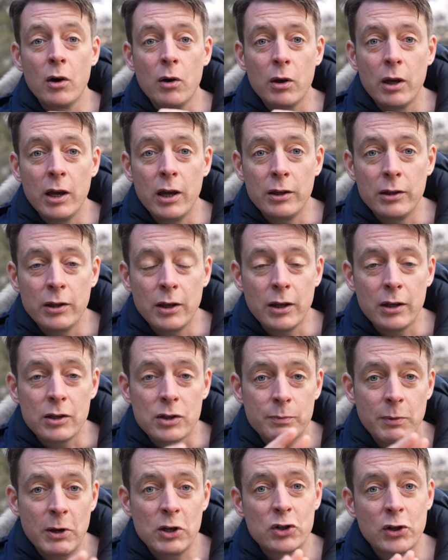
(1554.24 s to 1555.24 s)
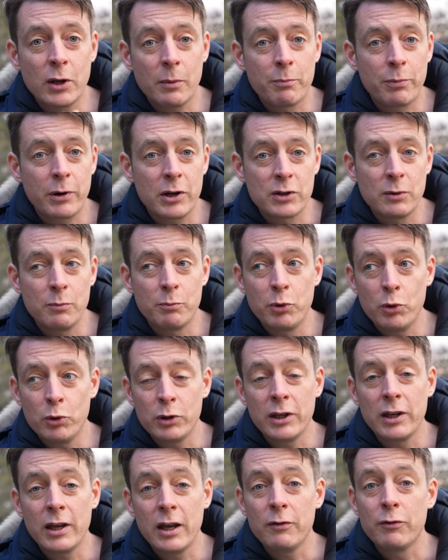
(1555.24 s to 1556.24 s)
in the speech that President
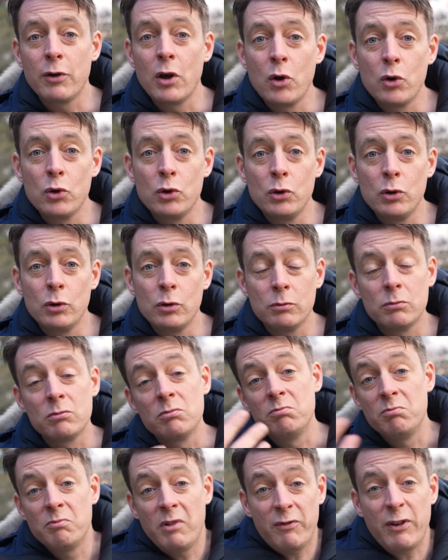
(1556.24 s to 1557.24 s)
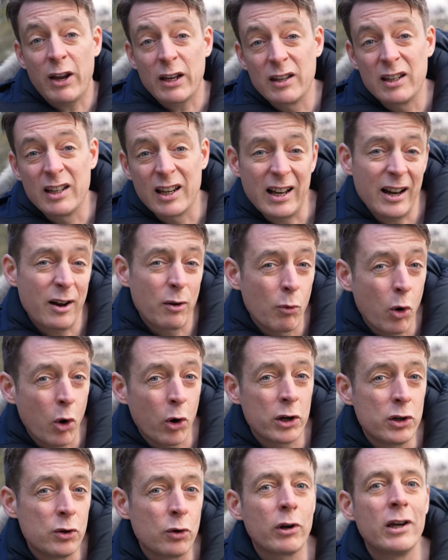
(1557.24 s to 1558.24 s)
Putin gave, effectively declaring war
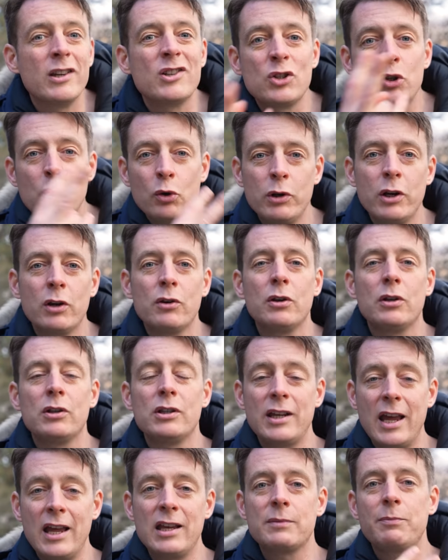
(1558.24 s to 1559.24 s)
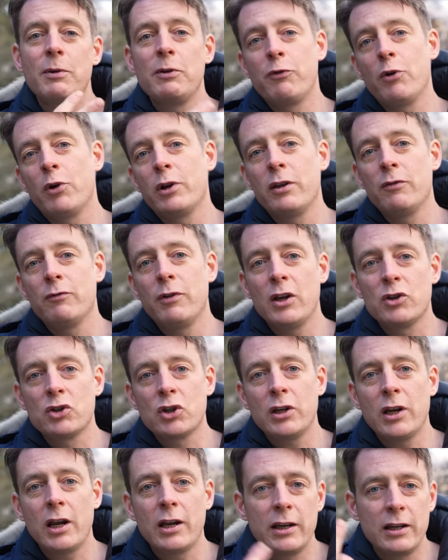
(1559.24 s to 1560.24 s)
in Ukraine 2 days before the
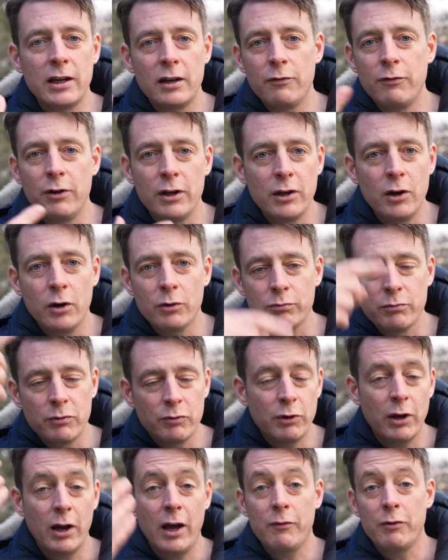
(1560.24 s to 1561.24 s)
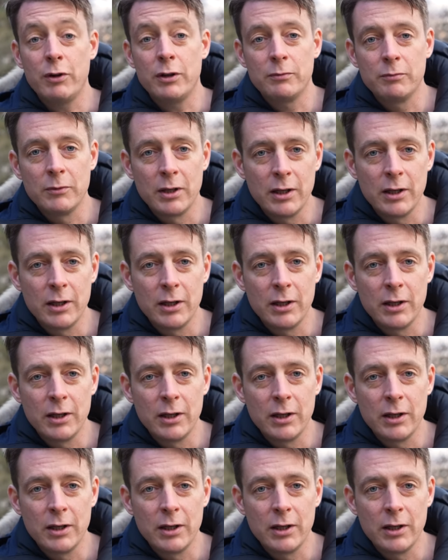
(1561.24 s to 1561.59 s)
invasion, and I did a video, if you haven't